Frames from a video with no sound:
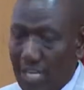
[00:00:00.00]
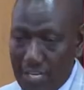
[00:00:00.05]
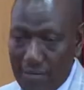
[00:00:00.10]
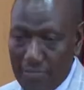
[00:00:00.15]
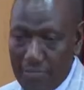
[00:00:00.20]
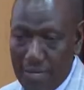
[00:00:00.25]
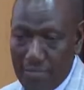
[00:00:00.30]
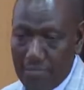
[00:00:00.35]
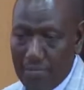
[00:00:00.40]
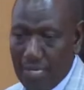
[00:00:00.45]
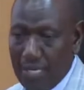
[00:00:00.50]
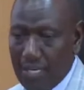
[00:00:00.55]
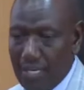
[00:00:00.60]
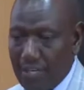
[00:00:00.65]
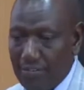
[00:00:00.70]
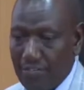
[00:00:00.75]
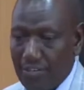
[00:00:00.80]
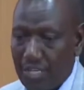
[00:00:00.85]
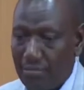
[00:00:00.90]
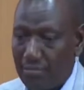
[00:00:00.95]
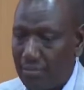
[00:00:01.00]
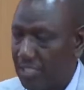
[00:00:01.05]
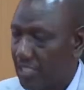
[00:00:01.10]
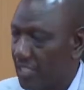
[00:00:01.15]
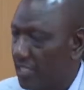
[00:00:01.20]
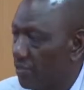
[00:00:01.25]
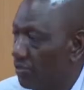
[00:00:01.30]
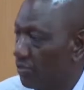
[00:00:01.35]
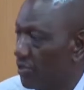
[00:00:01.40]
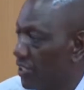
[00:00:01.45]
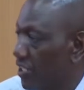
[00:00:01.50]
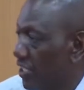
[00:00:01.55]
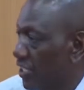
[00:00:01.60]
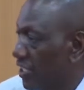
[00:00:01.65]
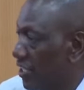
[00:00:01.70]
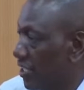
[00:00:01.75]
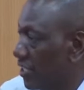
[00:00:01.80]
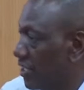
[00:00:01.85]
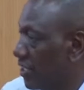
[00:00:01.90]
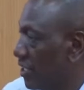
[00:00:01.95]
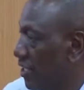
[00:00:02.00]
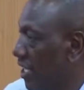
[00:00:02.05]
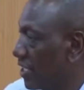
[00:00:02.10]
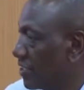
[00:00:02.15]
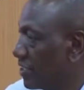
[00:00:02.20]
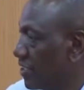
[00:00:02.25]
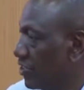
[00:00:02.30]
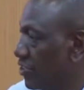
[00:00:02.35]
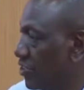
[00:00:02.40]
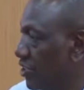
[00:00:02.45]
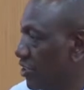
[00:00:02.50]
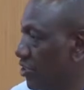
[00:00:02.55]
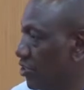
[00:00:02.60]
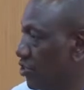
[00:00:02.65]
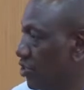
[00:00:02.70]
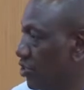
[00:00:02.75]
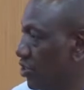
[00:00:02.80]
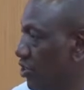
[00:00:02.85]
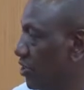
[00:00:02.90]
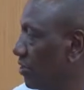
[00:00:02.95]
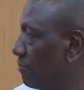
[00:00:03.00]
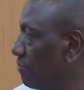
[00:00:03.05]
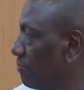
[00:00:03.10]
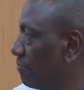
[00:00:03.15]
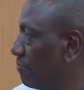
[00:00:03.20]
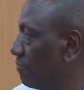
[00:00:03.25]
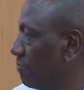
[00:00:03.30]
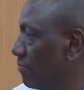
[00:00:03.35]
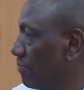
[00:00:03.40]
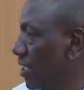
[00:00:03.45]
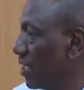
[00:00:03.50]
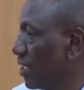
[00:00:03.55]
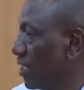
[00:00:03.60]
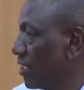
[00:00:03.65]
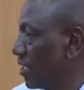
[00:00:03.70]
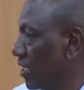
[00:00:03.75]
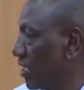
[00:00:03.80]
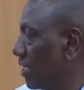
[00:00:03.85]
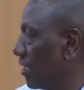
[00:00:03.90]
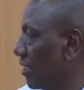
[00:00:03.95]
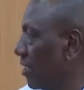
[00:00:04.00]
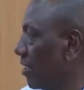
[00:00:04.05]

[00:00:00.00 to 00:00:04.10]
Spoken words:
I remember having a meeting with the acting CG and